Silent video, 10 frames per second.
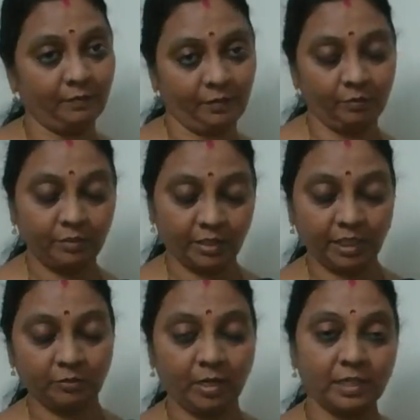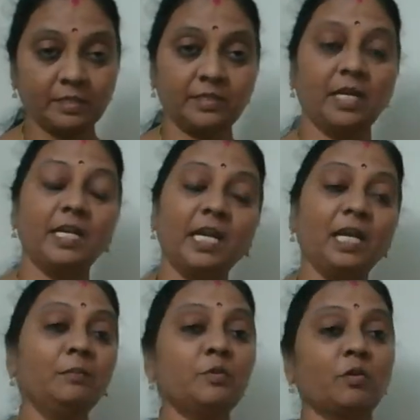you try to understand
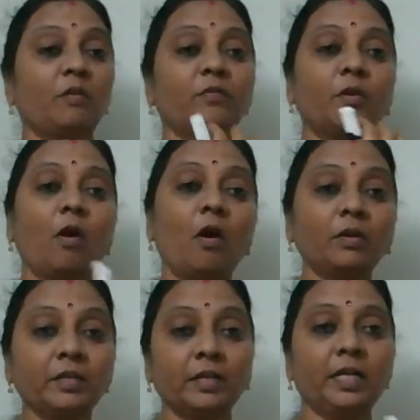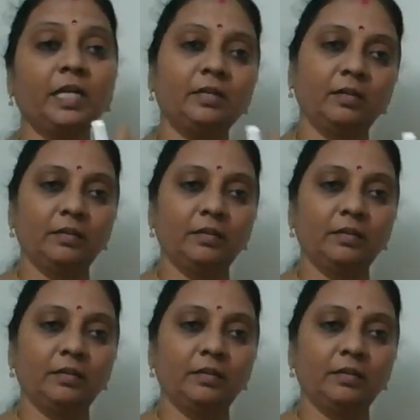names of concrete